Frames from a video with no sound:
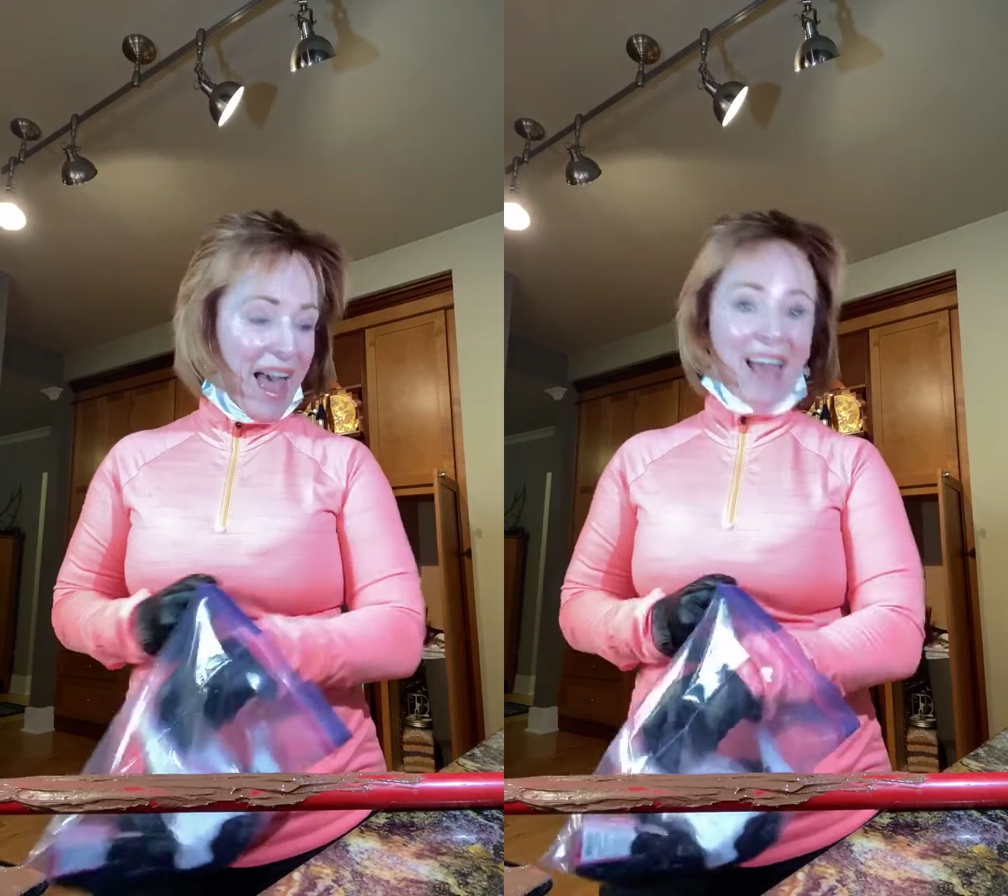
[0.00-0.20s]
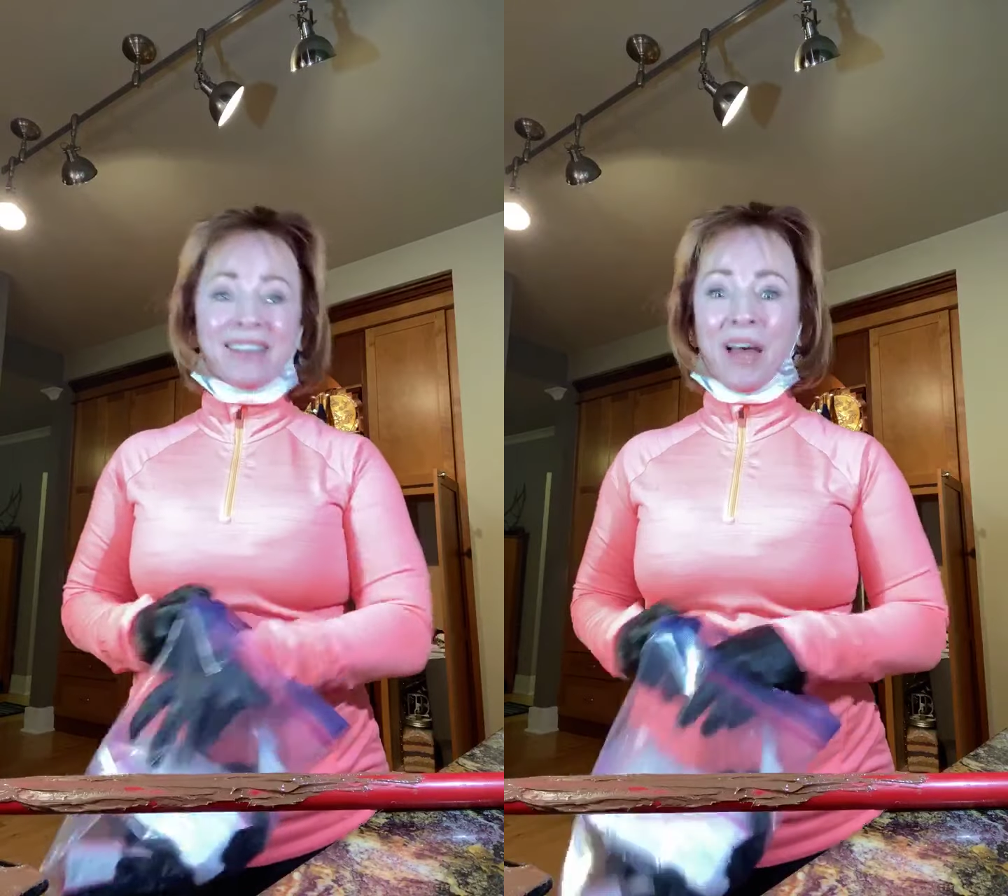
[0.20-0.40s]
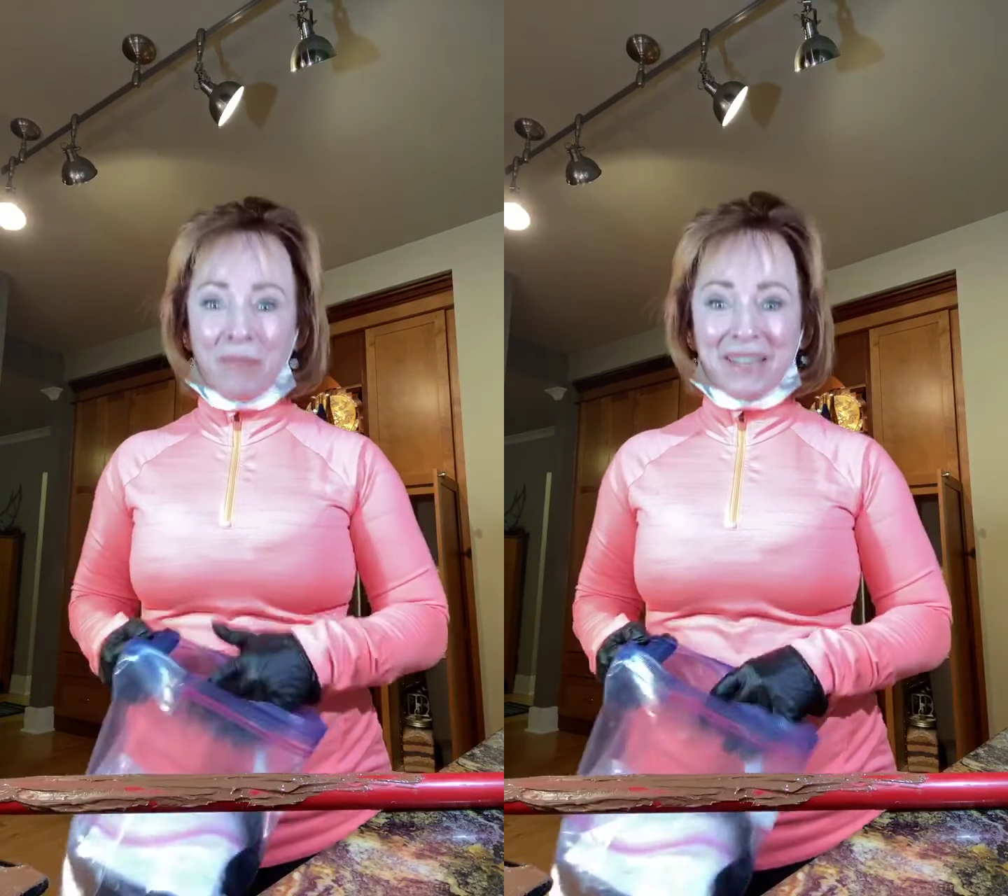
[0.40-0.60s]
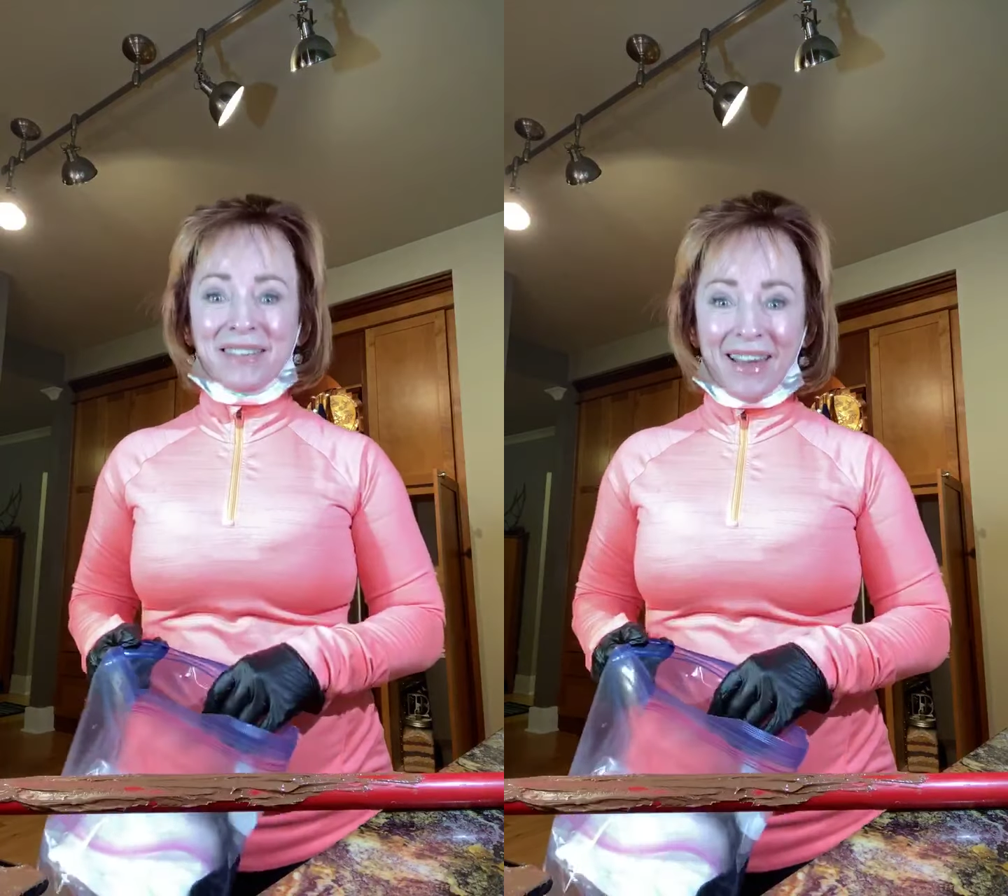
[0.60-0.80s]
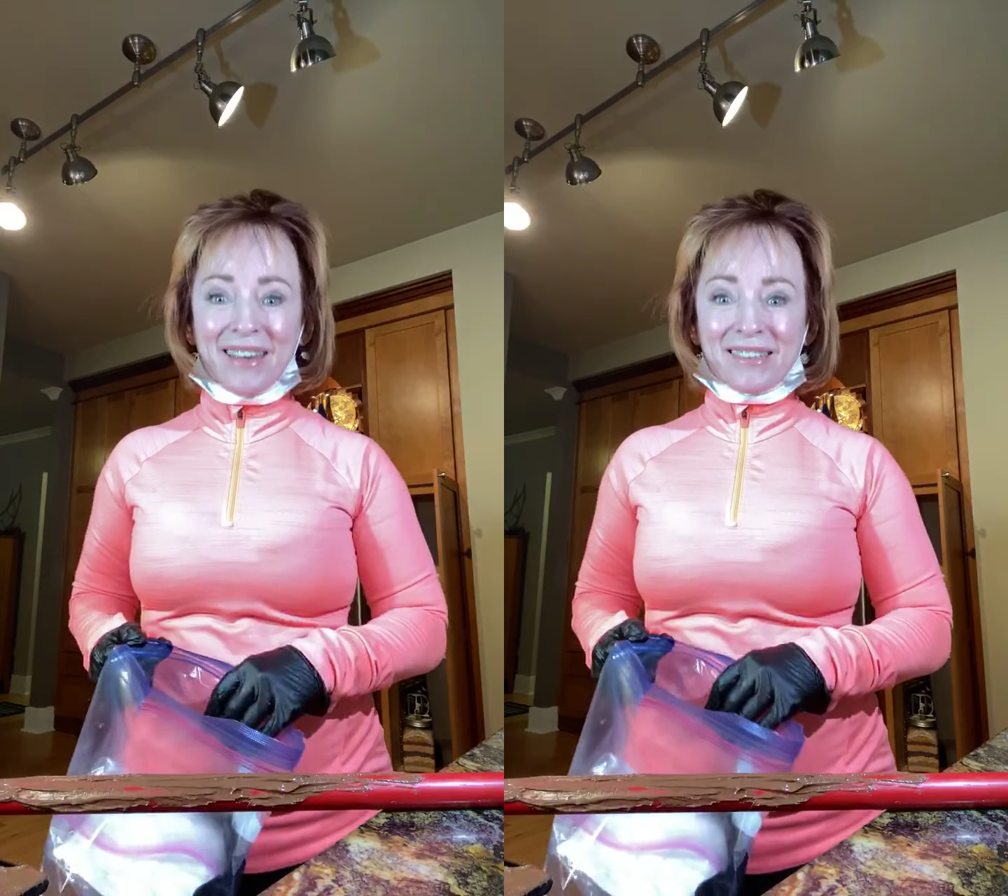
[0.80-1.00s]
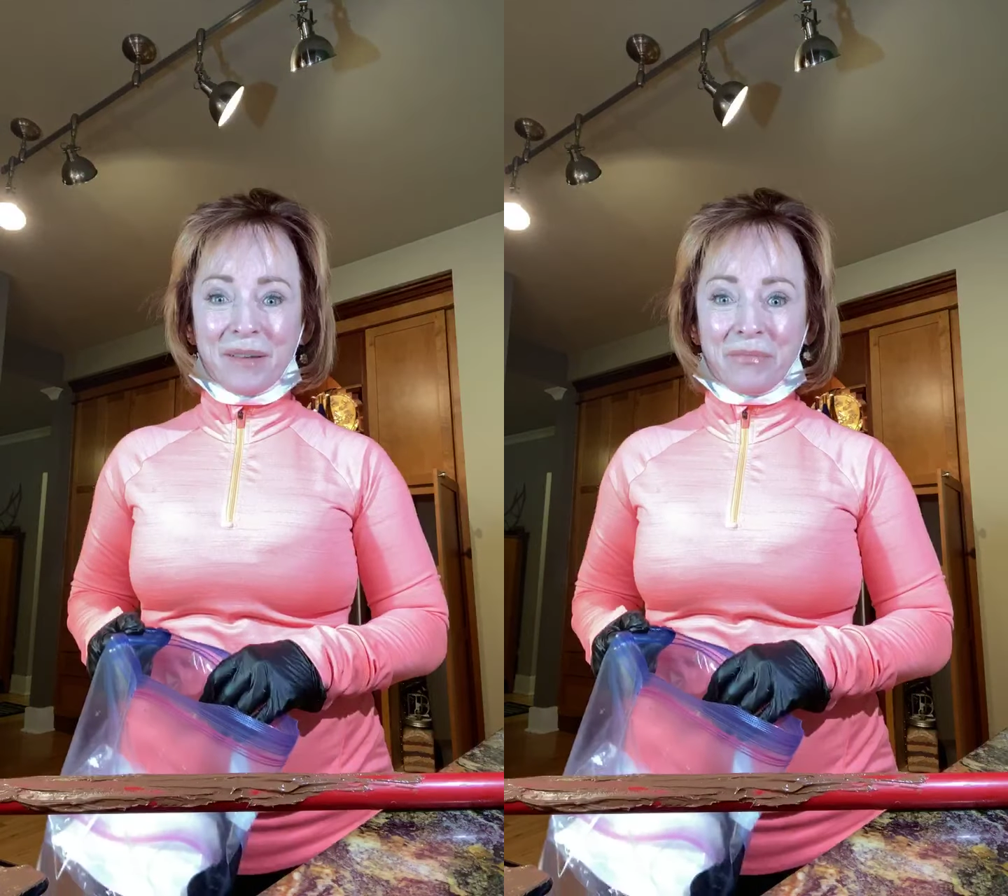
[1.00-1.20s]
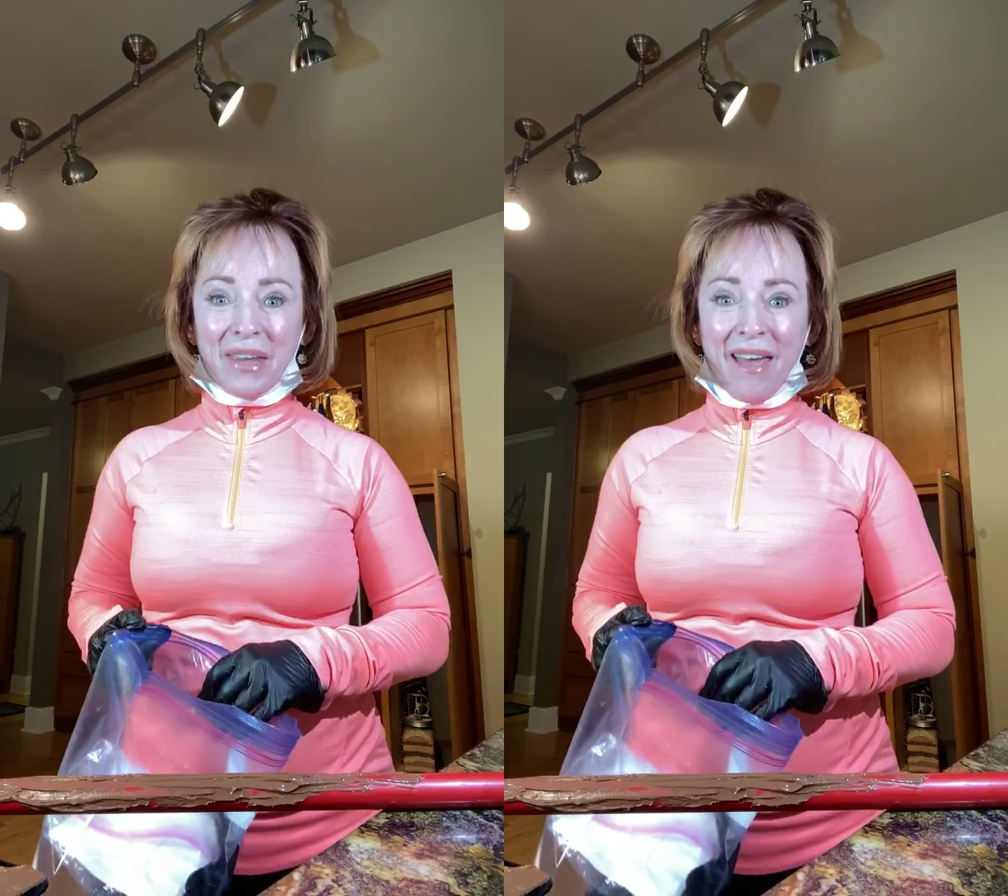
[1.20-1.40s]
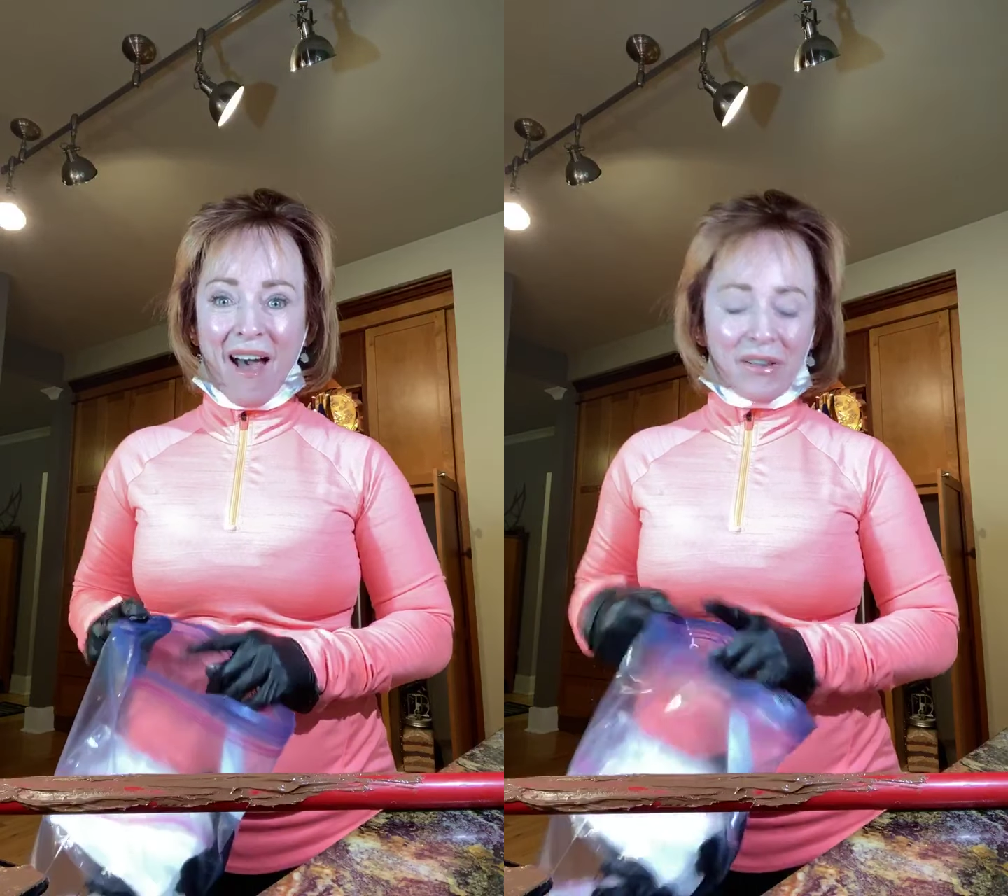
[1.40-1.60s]
And let me tell you
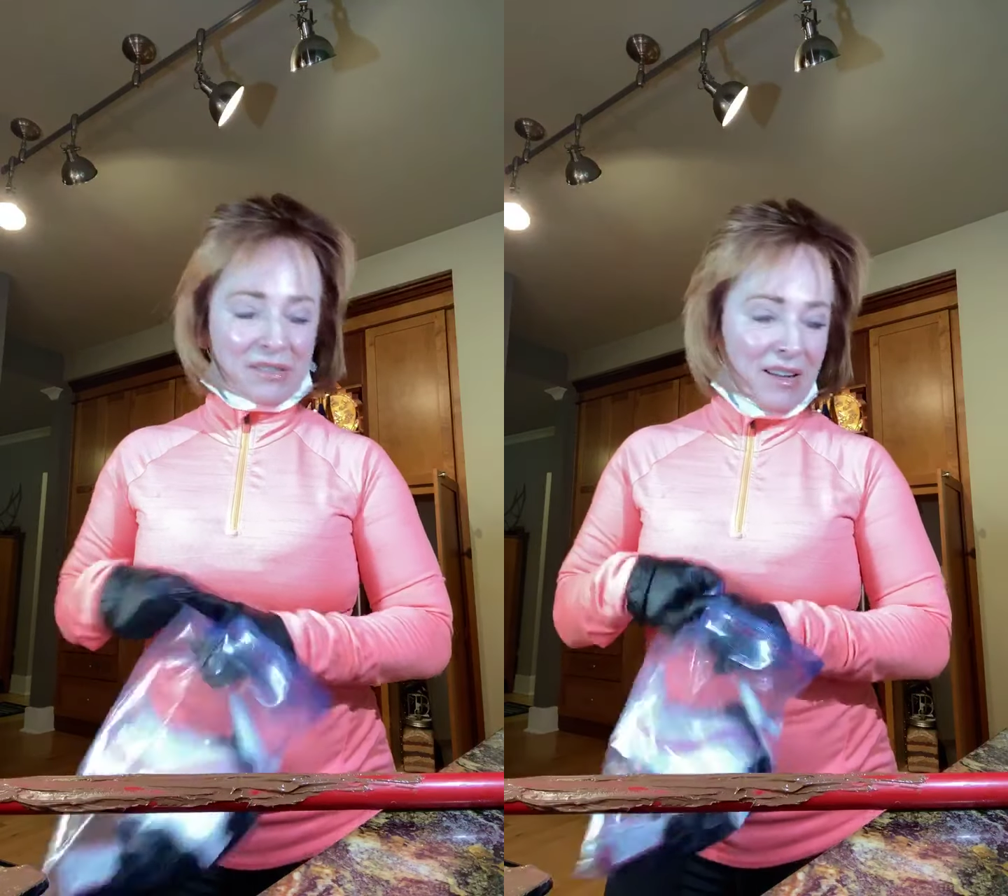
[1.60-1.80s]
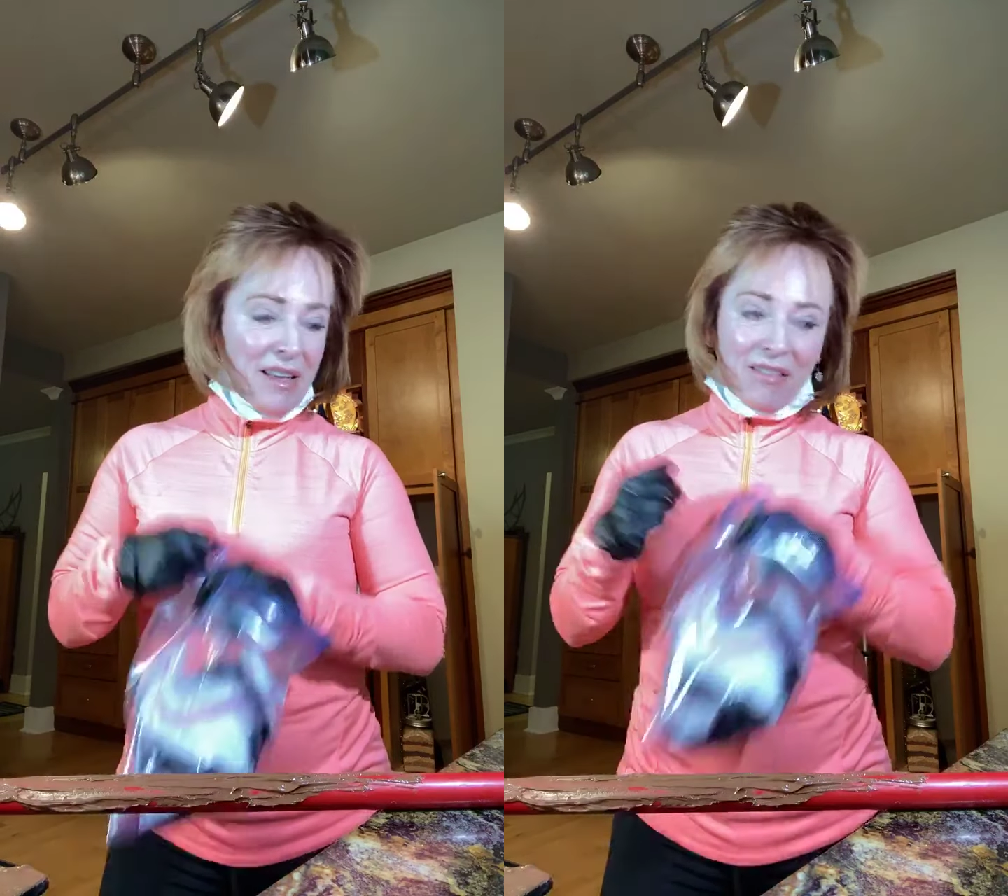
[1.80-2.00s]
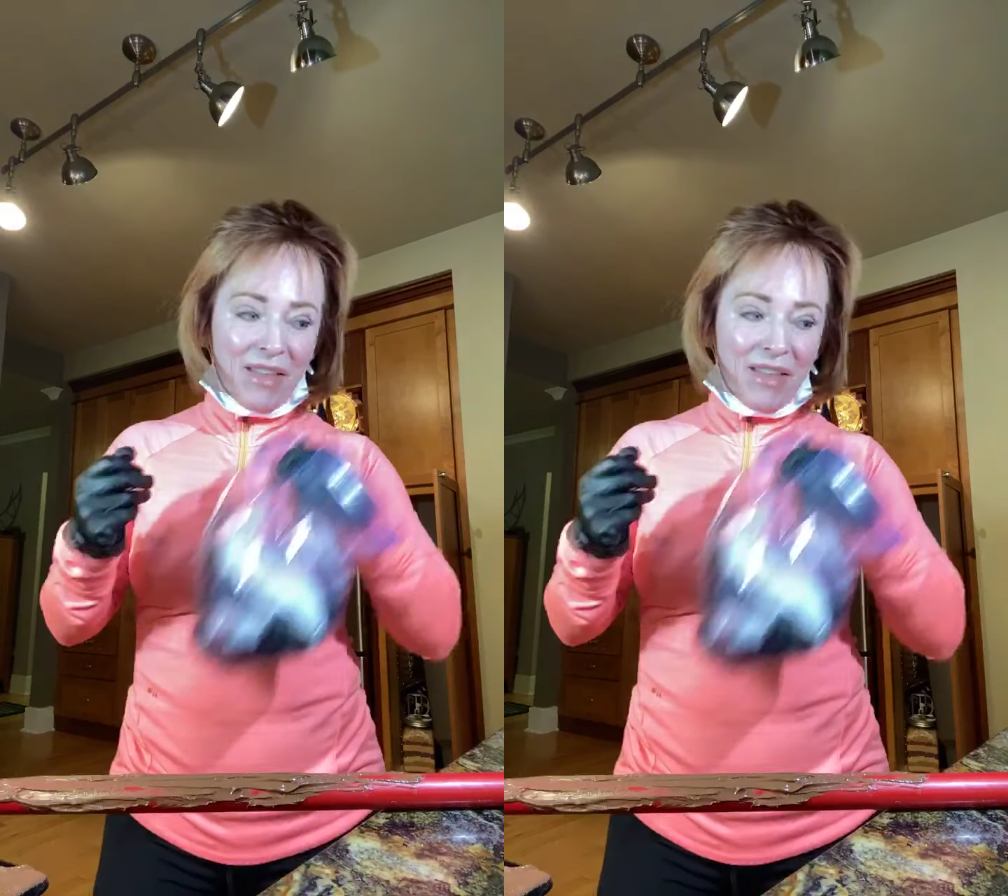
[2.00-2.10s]
something else.